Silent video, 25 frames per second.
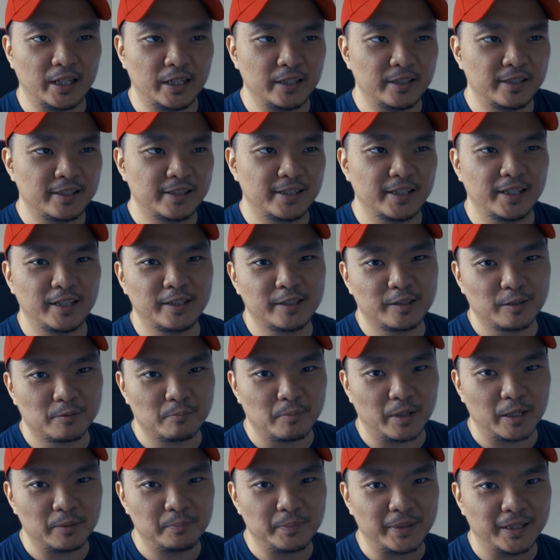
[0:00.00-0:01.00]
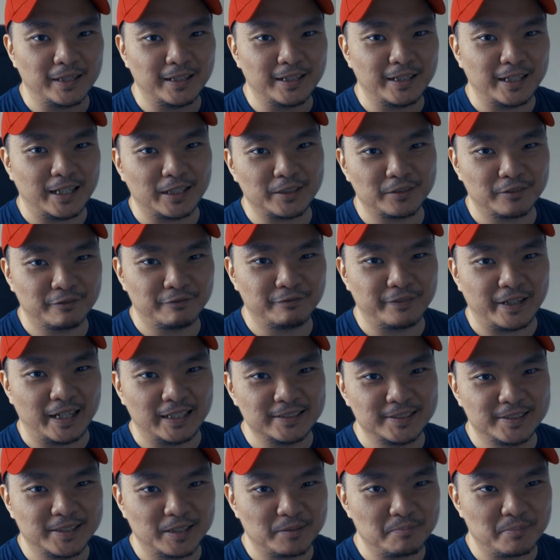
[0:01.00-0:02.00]
I think there might be a lot of
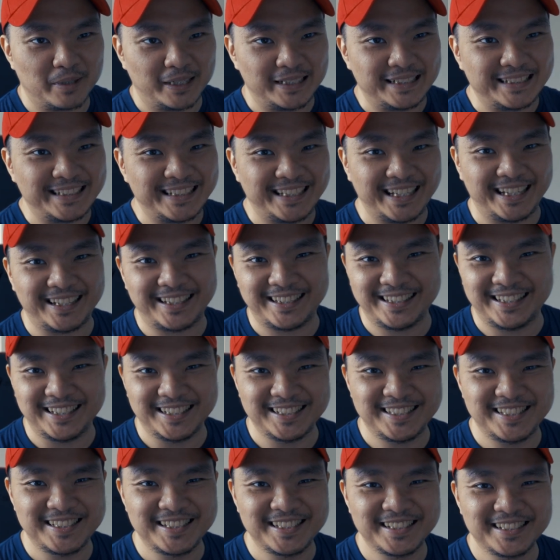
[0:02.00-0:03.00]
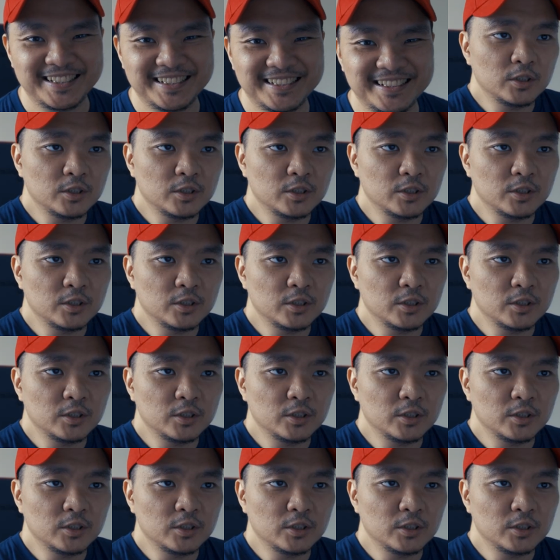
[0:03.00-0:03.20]
fans that might get this.